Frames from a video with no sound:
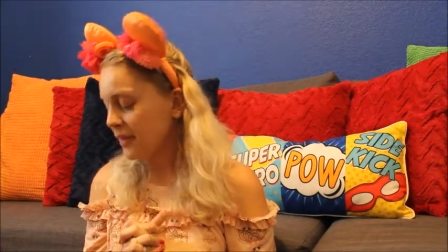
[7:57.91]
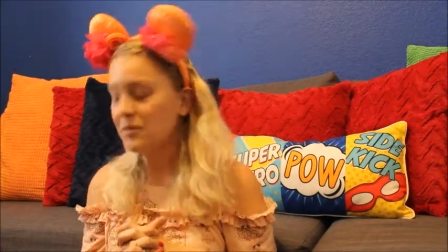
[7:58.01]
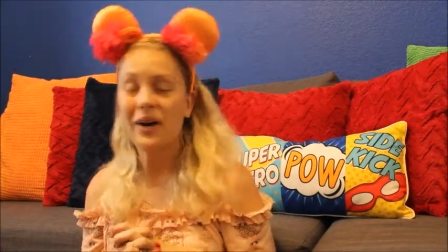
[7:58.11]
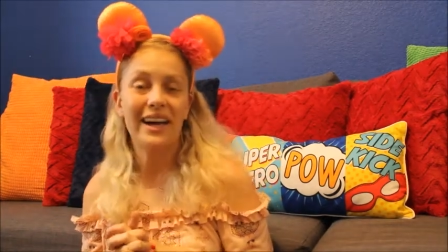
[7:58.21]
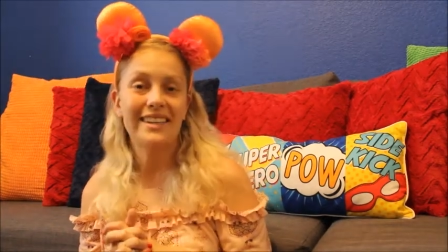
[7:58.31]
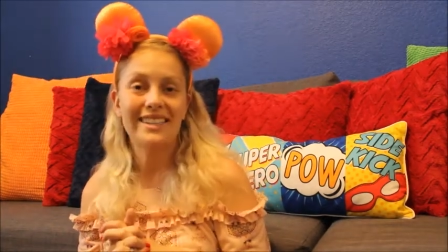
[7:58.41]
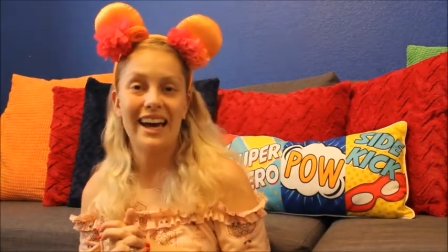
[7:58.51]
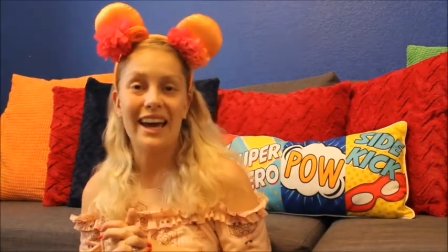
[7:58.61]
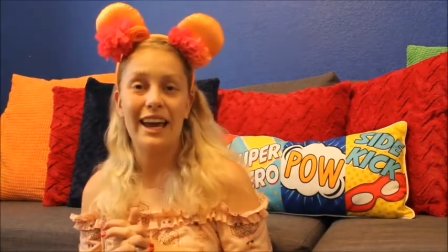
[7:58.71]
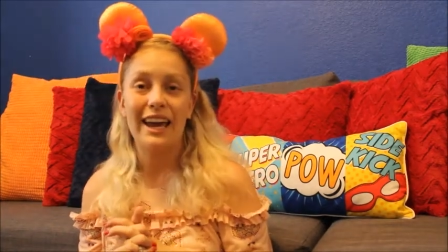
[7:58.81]
But
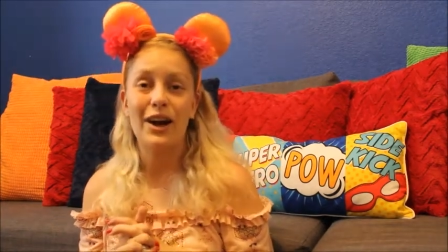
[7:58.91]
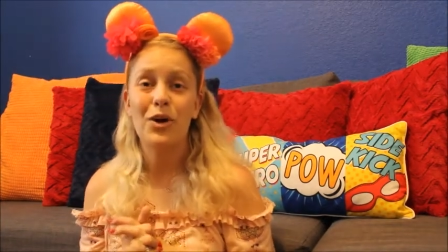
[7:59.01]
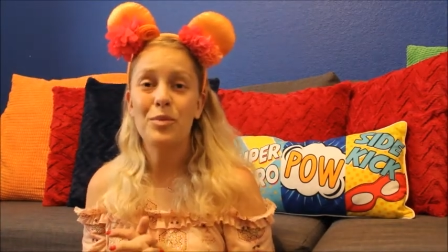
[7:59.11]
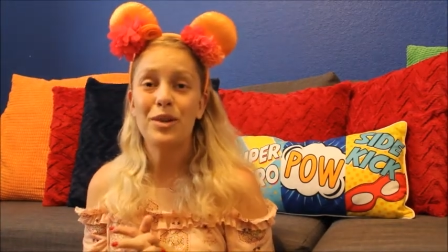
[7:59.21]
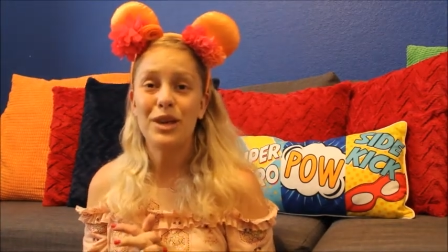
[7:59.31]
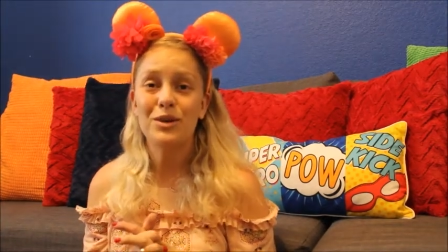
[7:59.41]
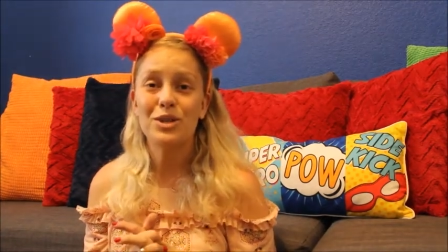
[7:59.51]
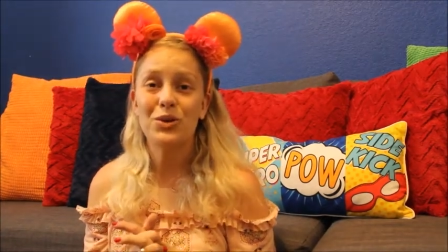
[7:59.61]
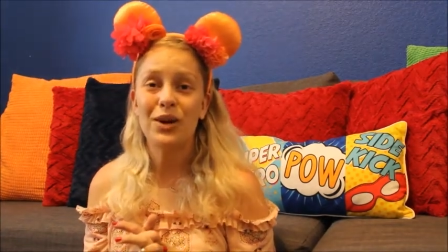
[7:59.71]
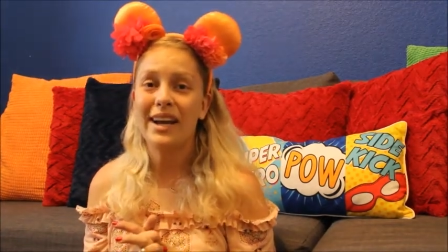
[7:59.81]
I hope that you
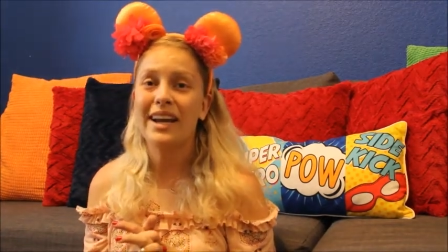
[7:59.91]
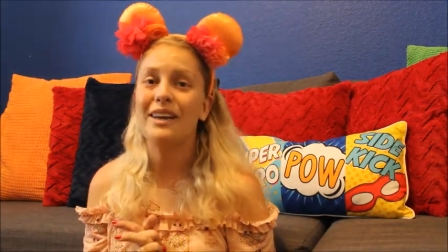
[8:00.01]
enjoyed.